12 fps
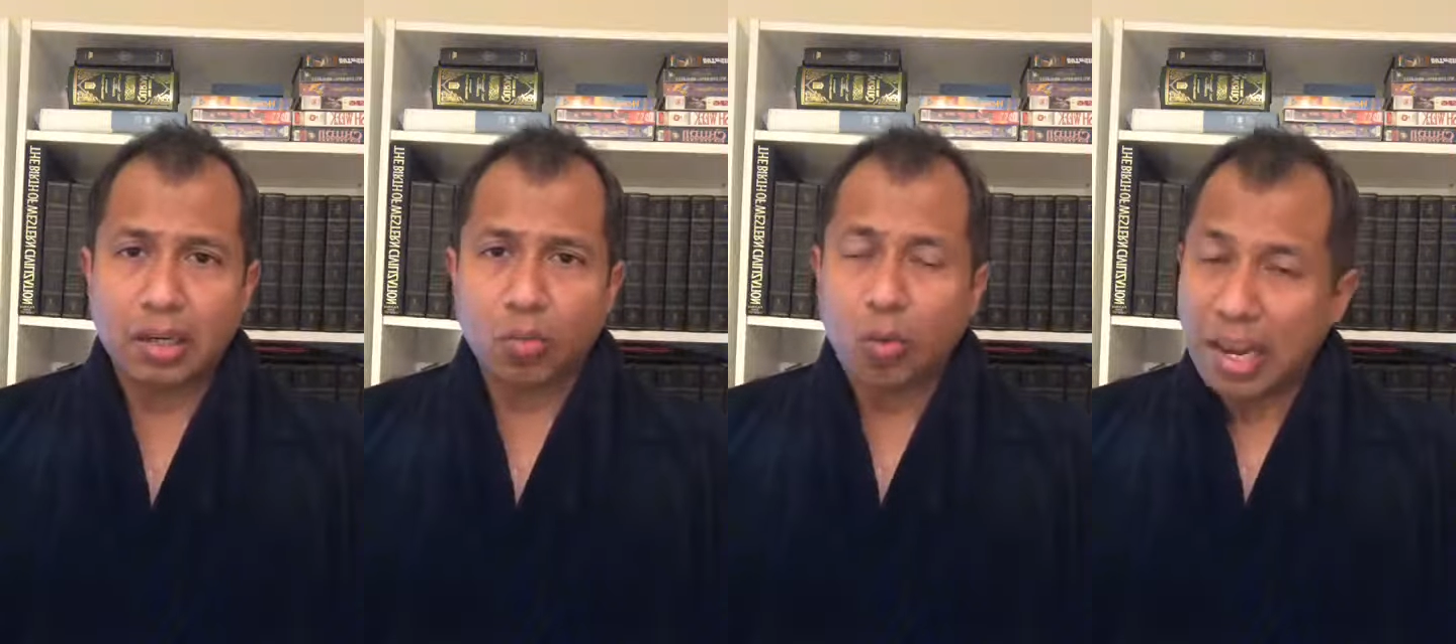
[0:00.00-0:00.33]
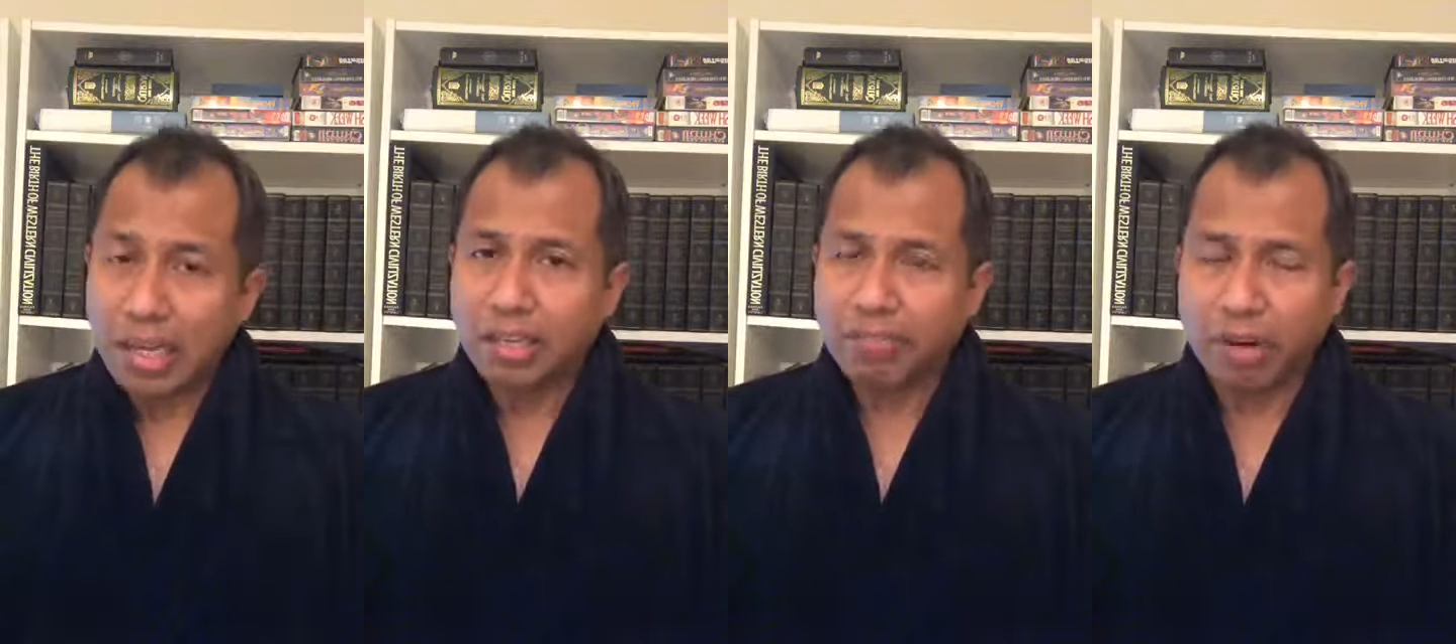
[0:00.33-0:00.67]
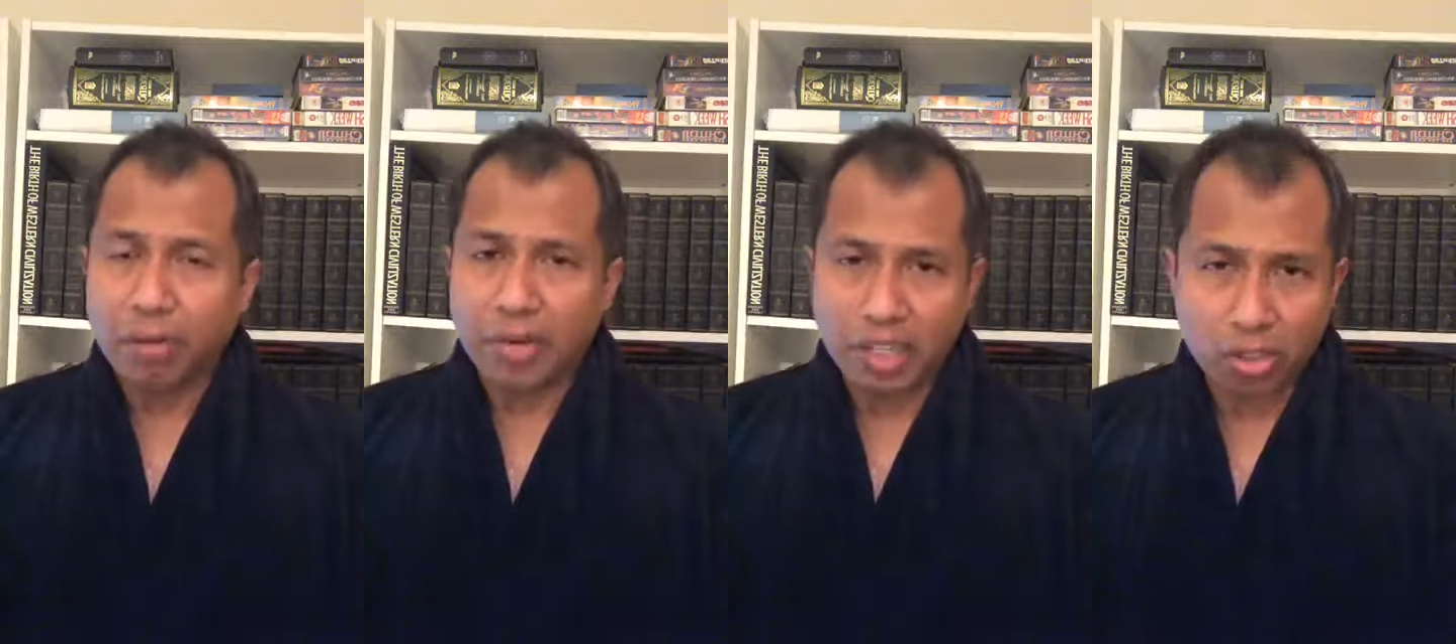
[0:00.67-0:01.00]

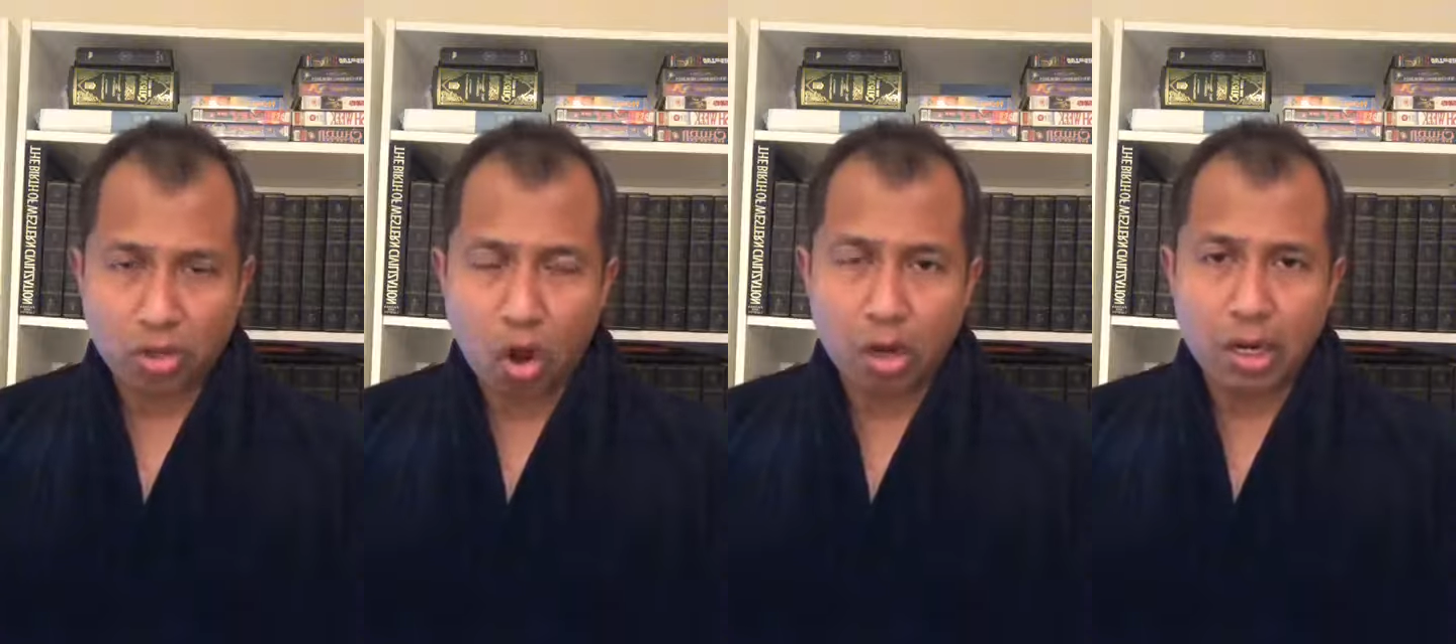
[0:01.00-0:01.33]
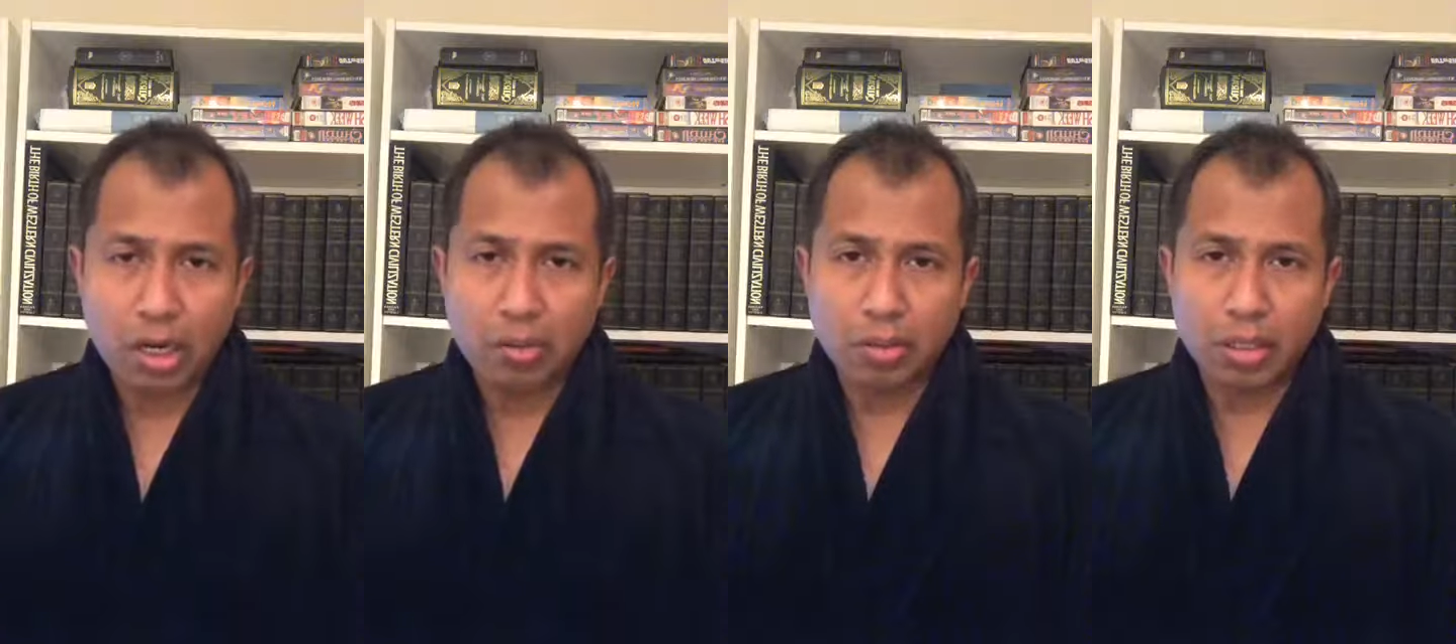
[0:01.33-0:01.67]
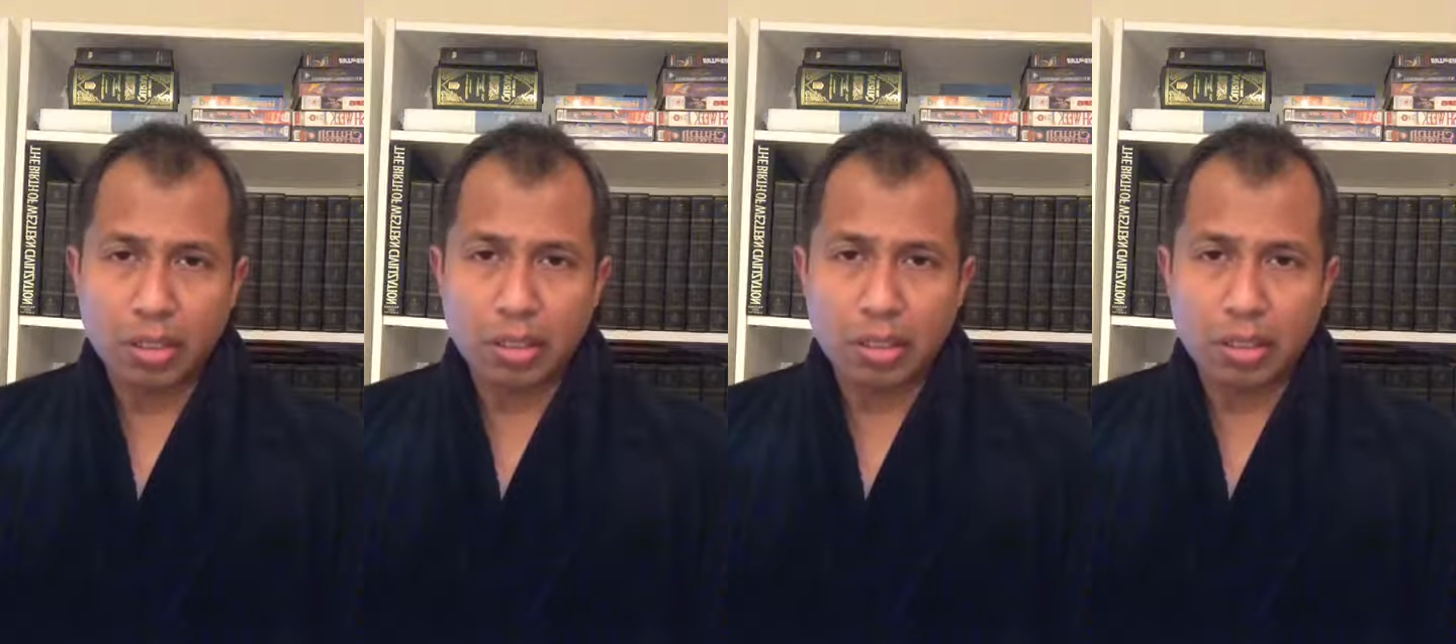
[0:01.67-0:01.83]
well-informed scholar,